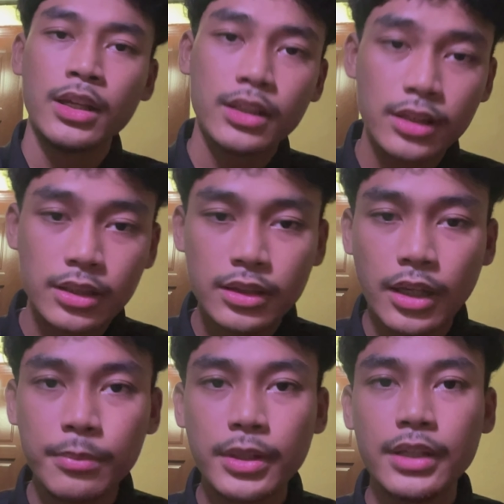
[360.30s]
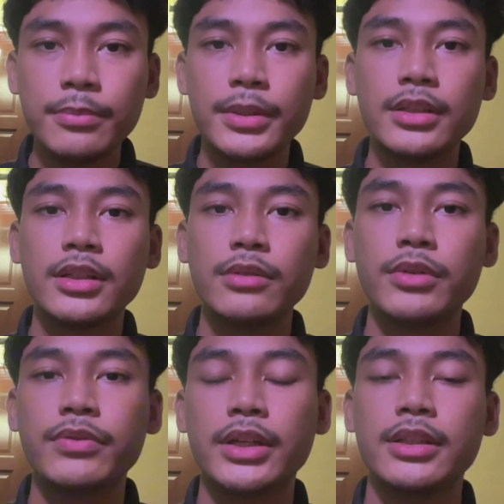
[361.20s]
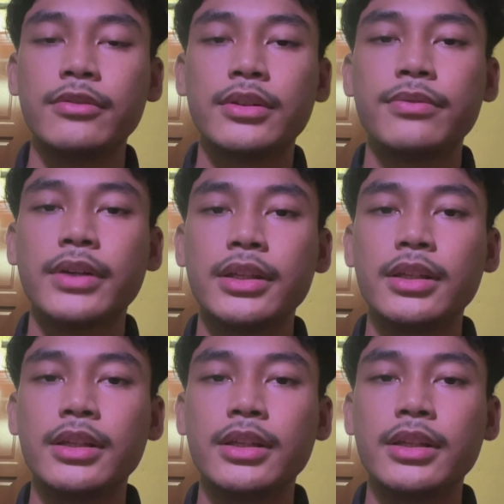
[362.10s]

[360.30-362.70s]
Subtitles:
The timeline begins with identifying